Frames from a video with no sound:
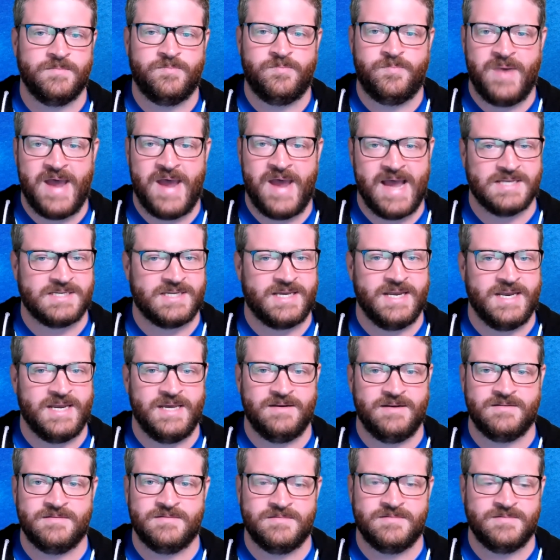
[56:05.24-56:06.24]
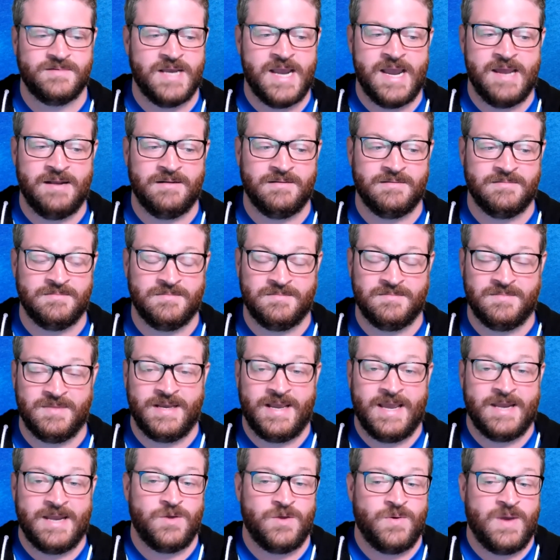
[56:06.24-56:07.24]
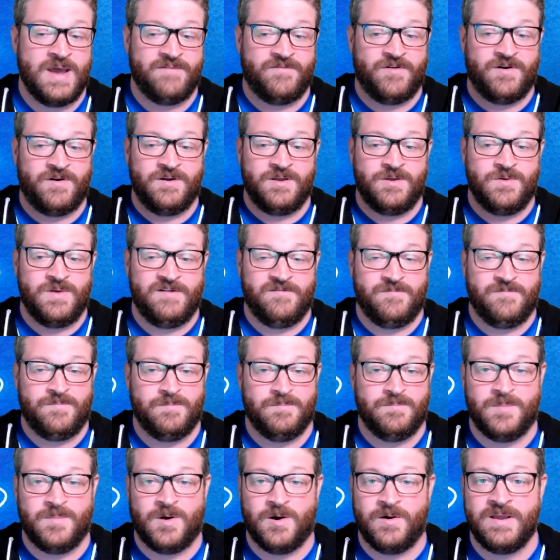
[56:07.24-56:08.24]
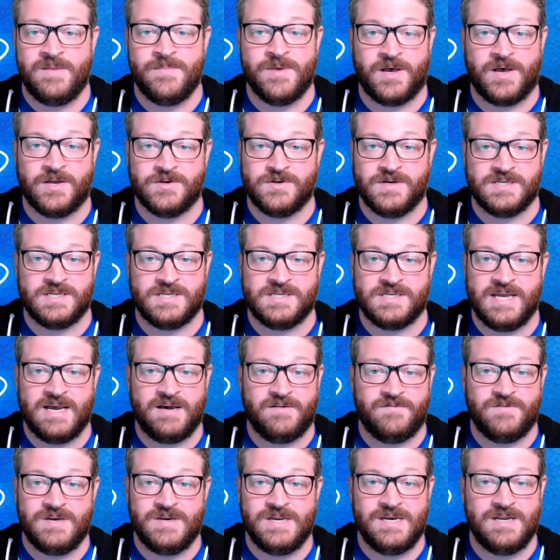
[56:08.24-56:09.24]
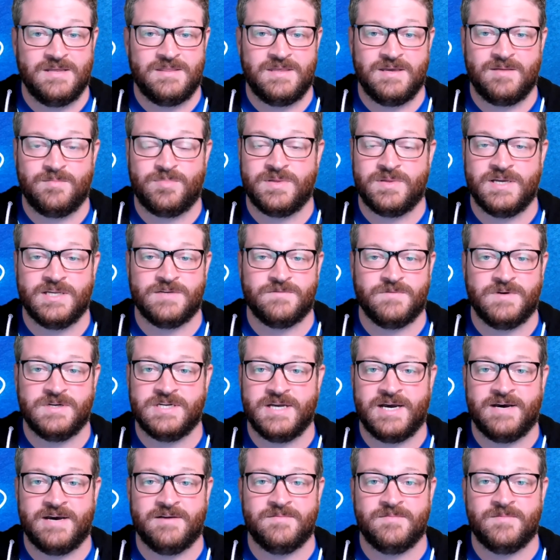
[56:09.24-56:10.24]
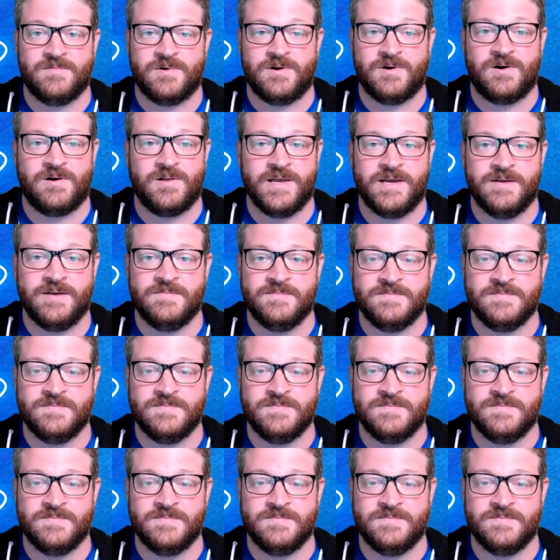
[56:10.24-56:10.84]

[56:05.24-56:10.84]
bask in it. And again, you have our email addresses now. If you need anything, please reach out. We're all in.